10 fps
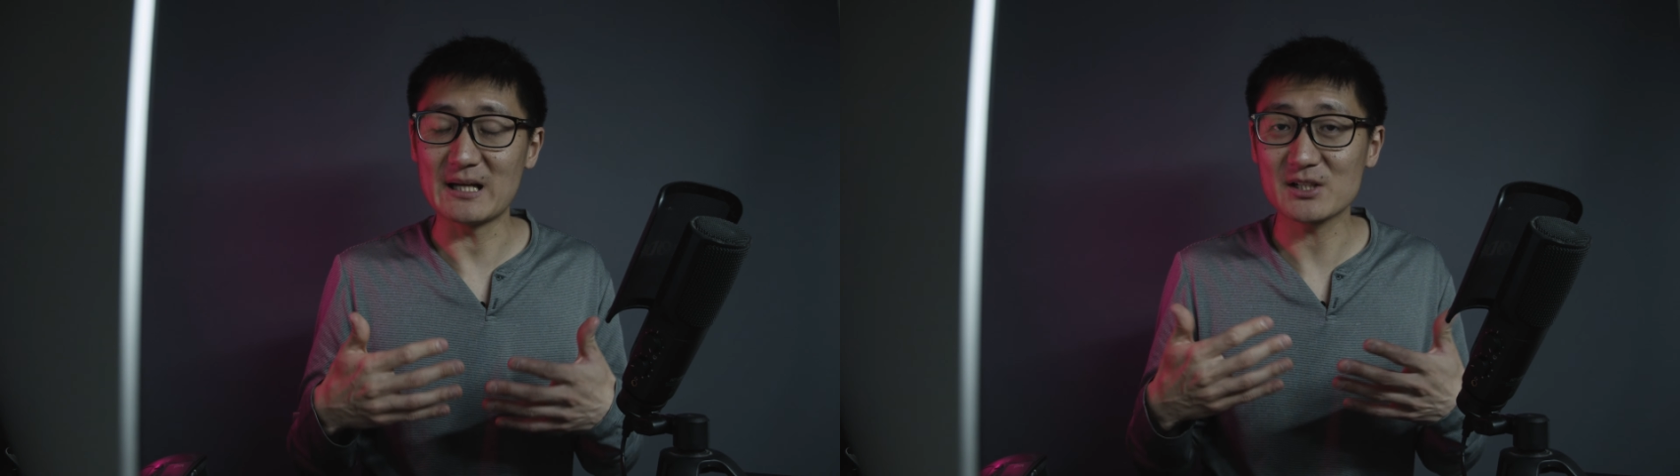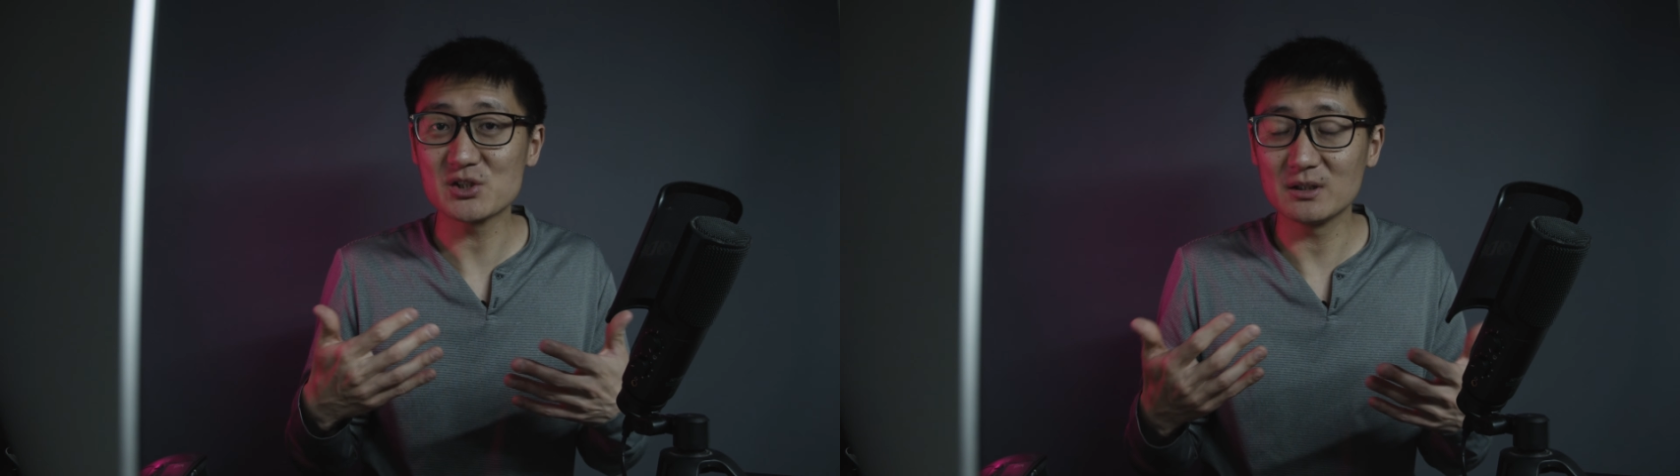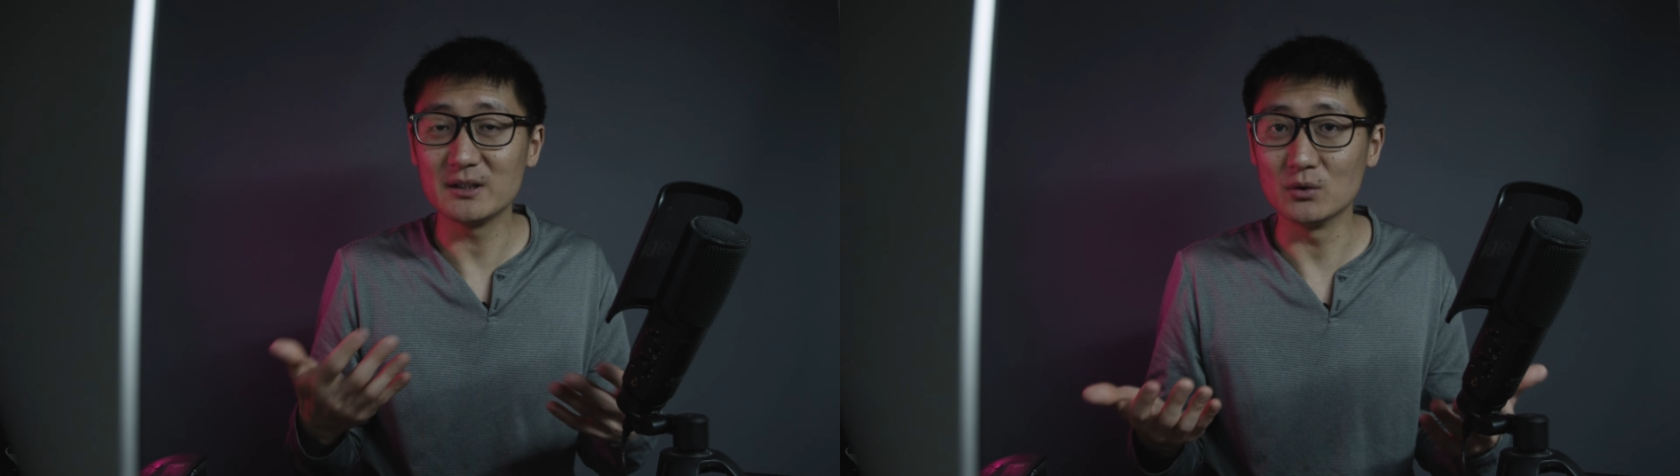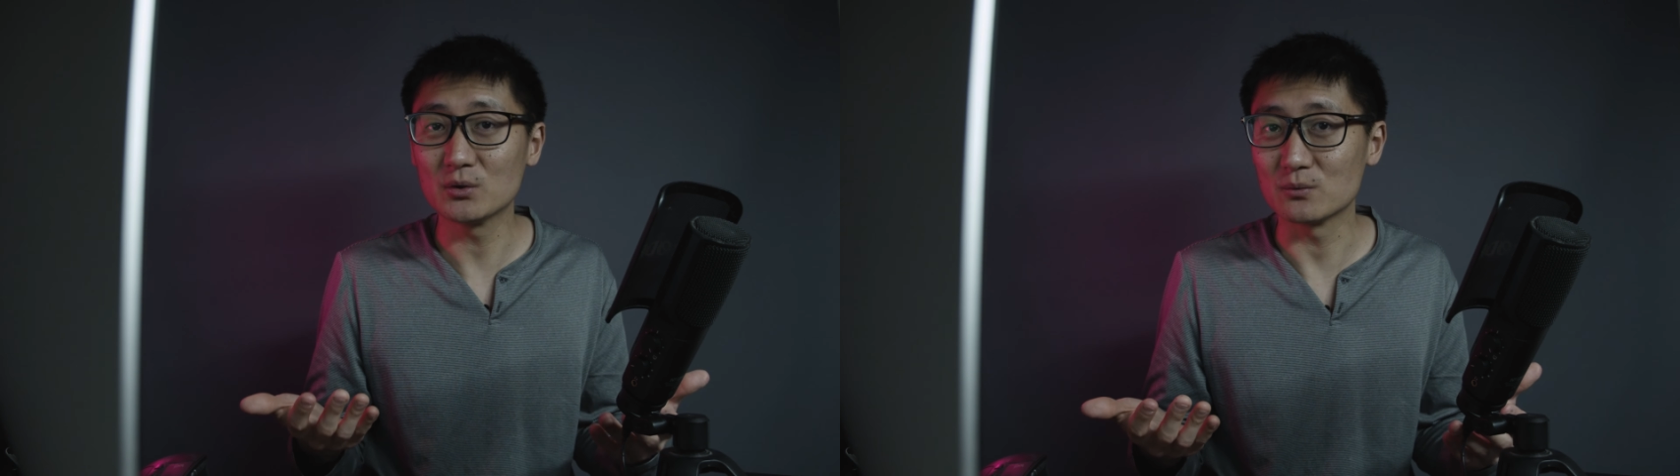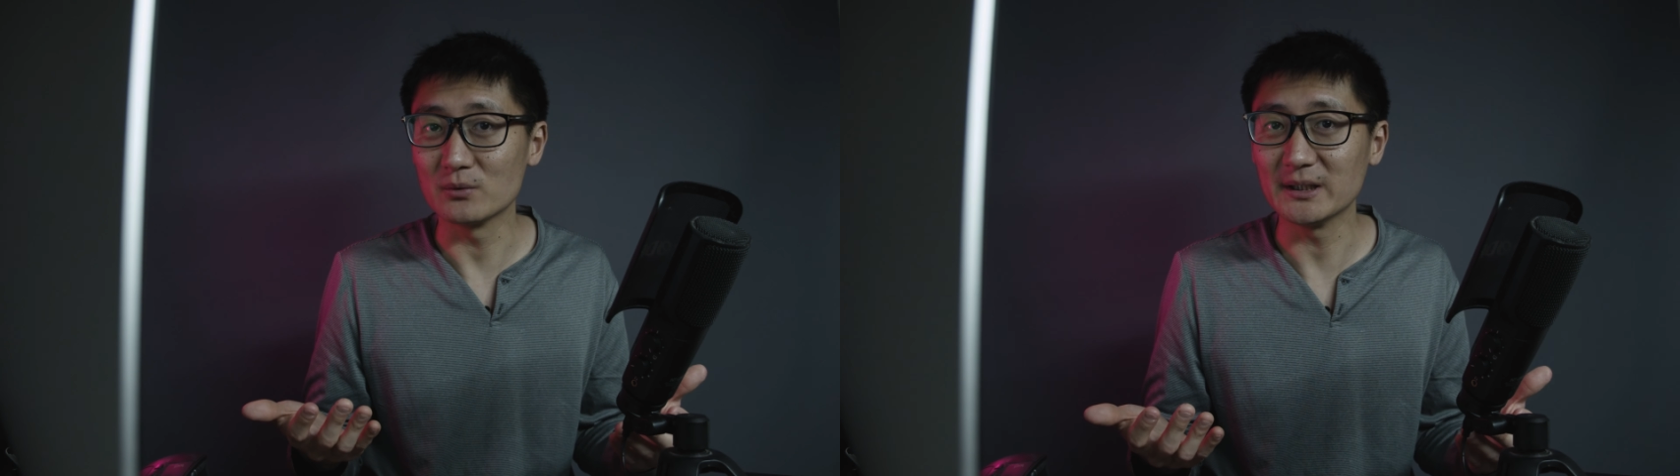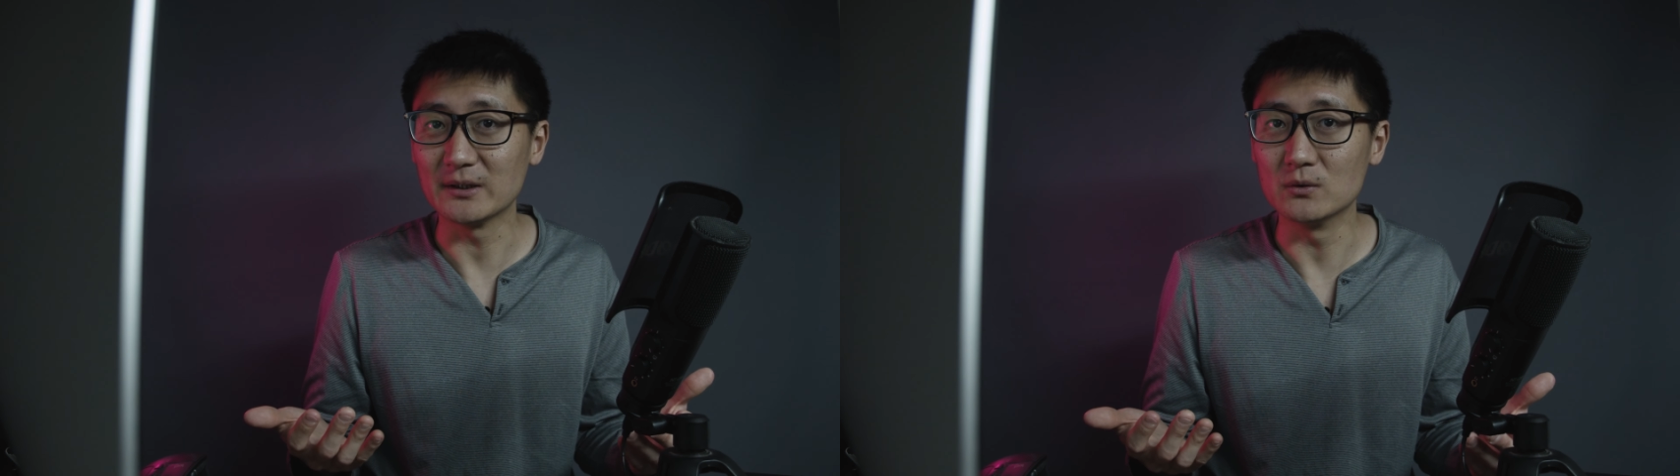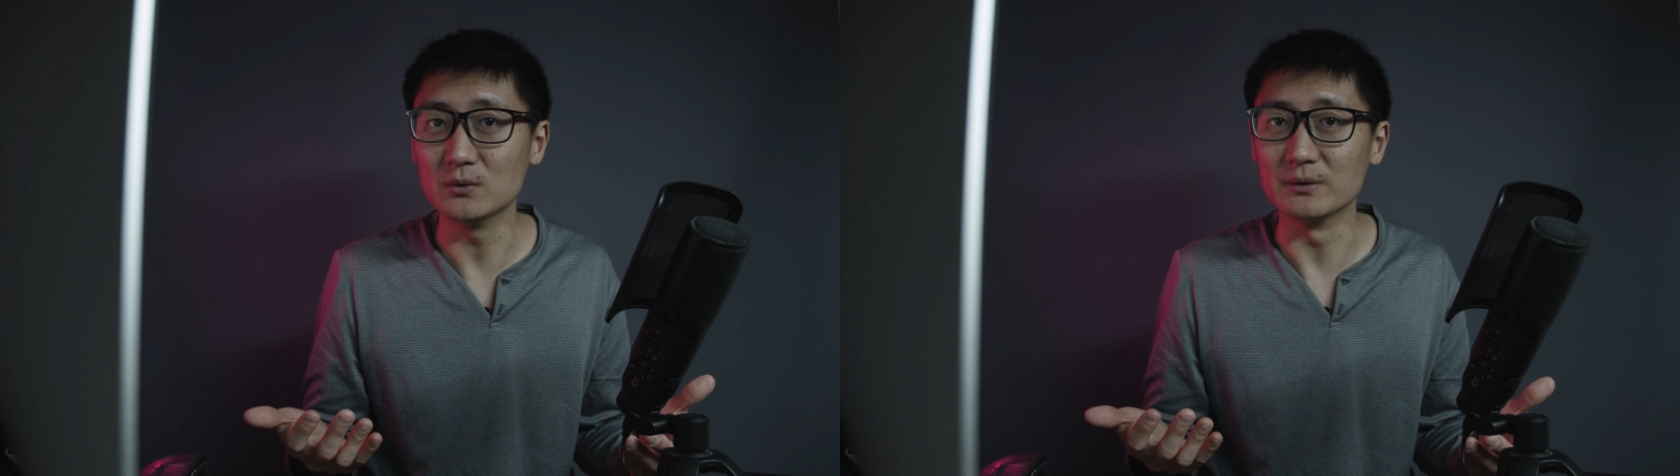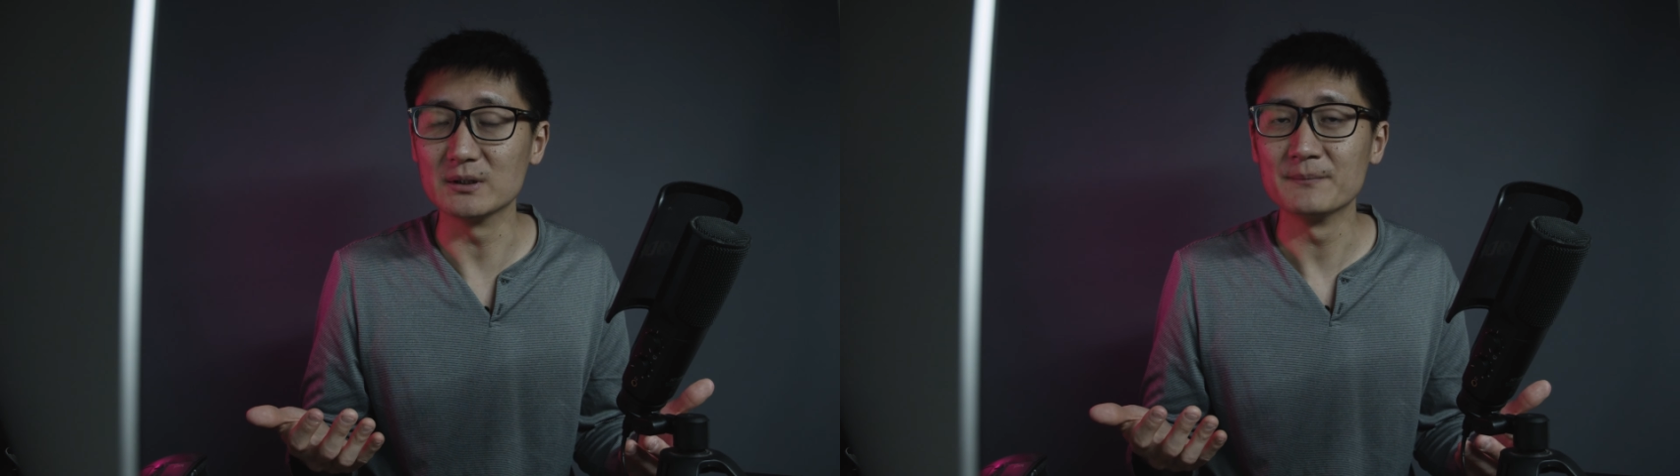actually look really
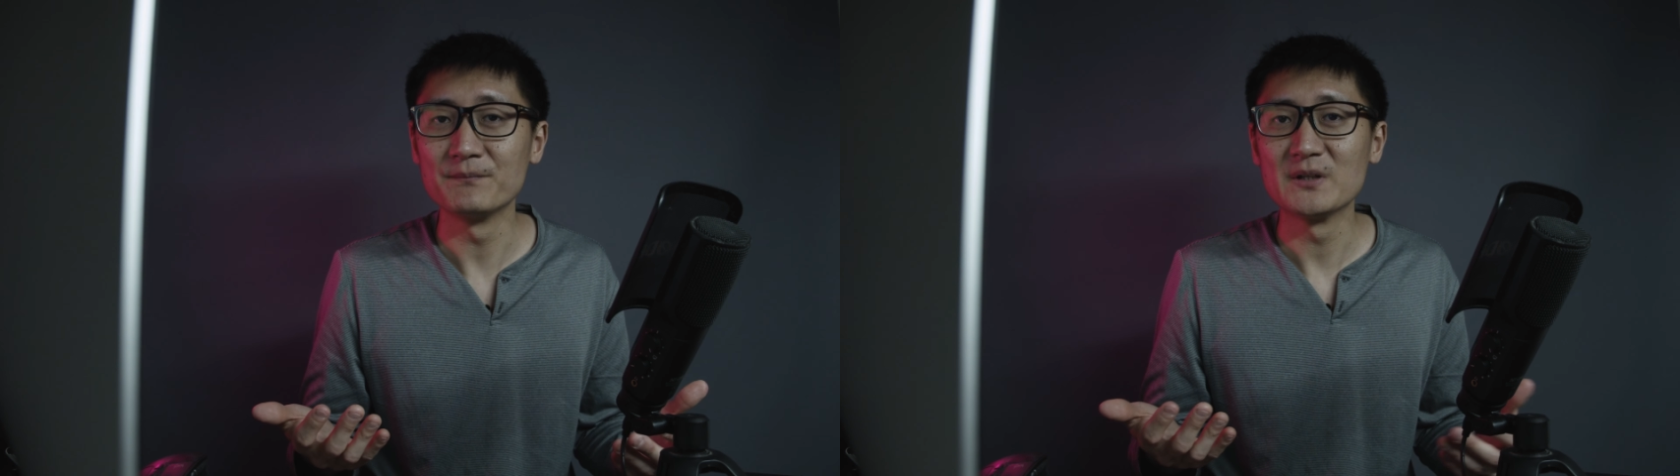good.